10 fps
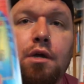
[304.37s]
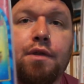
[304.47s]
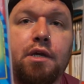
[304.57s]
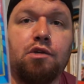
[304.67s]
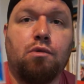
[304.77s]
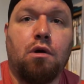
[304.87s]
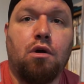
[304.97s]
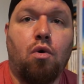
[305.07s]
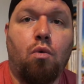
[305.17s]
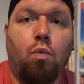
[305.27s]
These
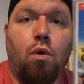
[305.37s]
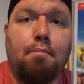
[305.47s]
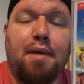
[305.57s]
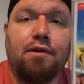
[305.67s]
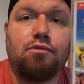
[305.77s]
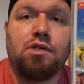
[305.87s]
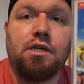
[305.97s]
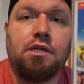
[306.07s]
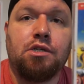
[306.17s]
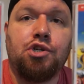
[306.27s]
were £1
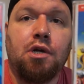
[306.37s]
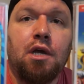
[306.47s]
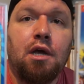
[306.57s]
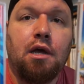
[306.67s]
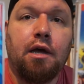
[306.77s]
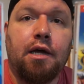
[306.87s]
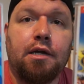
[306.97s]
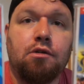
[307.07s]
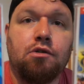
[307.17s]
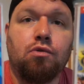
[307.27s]
each,
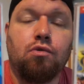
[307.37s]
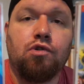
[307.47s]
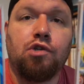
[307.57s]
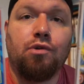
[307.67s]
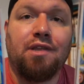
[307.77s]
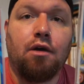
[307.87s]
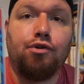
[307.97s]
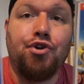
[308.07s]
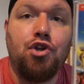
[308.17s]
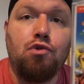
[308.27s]
and also they are
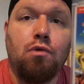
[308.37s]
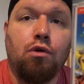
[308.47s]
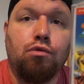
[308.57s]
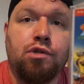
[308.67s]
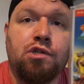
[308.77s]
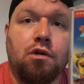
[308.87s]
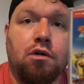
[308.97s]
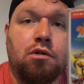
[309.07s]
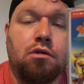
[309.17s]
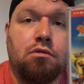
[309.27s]
new old
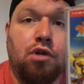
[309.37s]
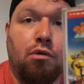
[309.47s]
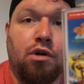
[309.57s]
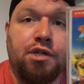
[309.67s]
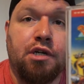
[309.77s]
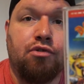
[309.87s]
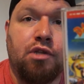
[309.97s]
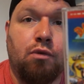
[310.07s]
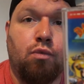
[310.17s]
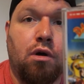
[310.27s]
stock. No idea if
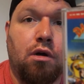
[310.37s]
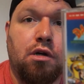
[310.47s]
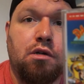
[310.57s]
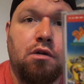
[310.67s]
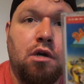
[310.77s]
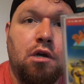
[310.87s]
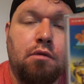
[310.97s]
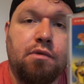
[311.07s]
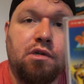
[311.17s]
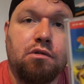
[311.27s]
they work,
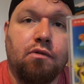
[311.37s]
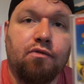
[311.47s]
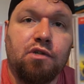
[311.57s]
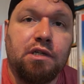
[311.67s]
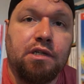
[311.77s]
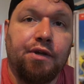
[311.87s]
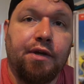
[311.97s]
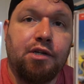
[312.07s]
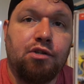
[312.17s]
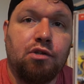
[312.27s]
because obviously the
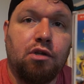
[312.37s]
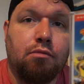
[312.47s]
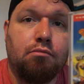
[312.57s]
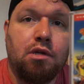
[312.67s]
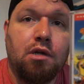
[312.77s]
age of them.